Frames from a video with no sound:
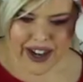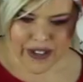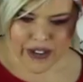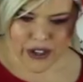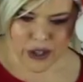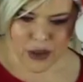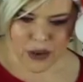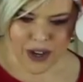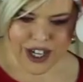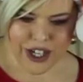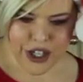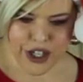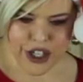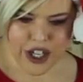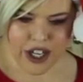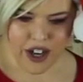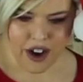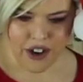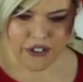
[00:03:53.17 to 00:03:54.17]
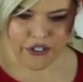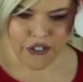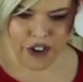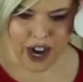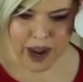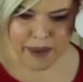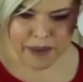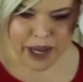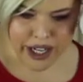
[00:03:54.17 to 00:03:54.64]
had another question
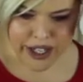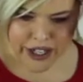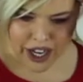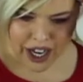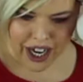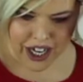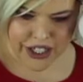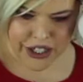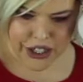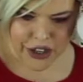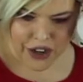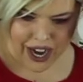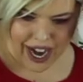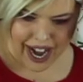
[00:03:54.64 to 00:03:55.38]
from Not Your